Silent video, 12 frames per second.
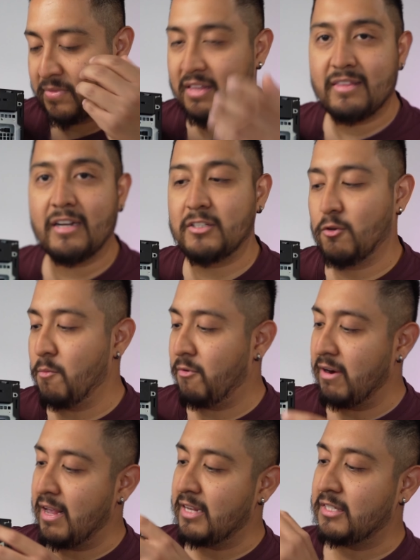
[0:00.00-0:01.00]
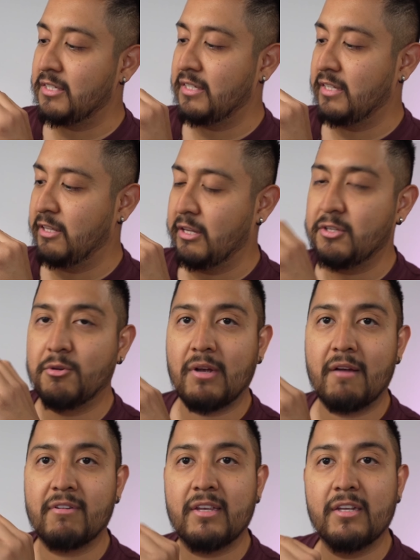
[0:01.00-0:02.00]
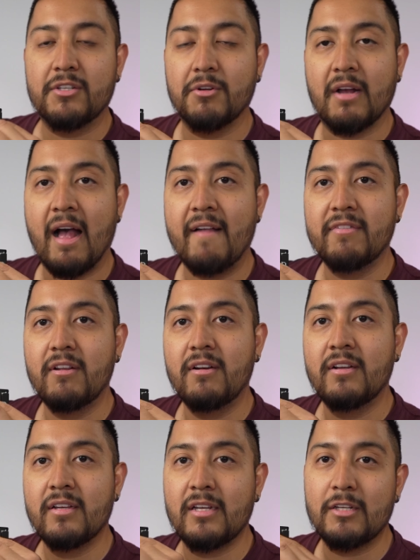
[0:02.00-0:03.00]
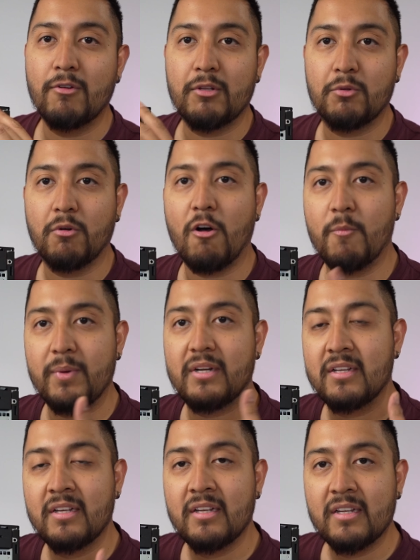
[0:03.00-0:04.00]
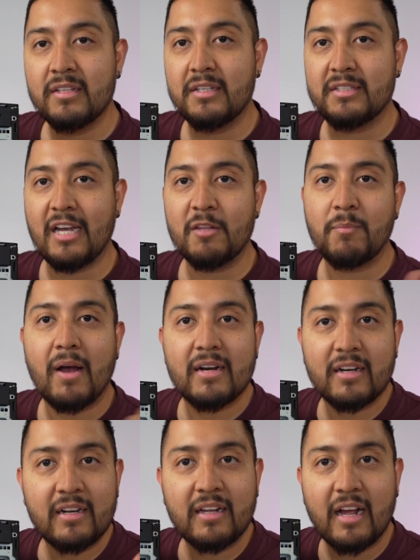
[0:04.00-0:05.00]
There is no more or less. You have here your handle in order to open the side panel,